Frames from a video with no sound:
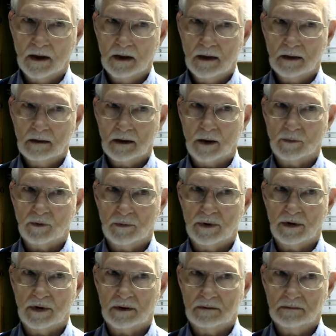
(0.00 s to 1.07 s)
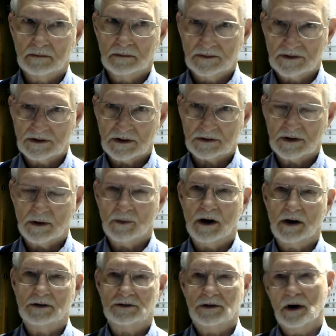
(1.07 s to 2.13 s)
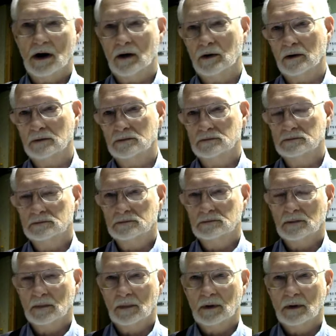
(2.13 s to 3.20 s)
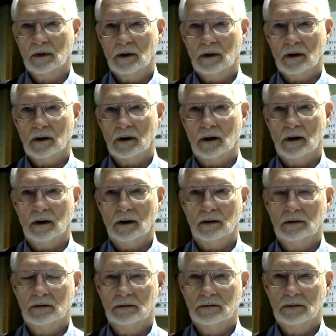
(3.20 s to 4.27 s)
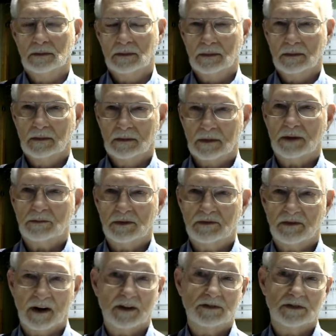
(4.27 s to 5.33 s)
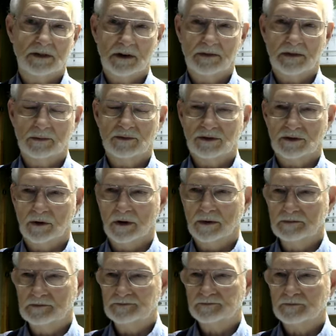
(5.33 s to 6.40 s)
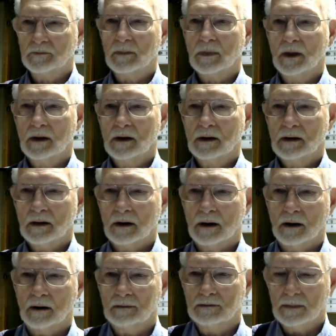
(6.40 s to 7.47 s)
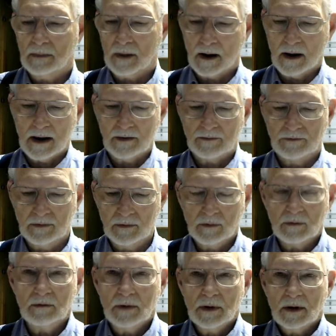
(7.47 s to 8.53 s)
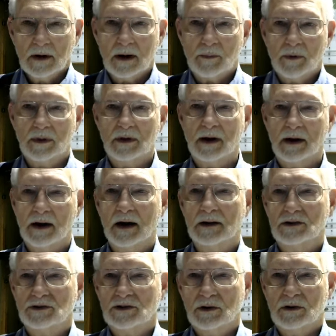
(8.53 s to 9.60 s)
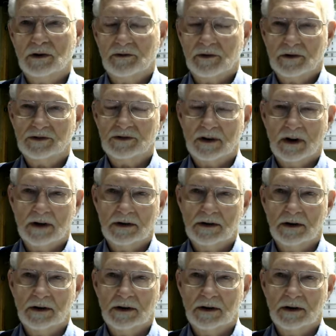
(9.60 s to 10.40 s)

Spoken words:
That would be 60 miles an hour, and that'd be fast enough, I'm sure. I have a couple that I'd like to show you first that I did.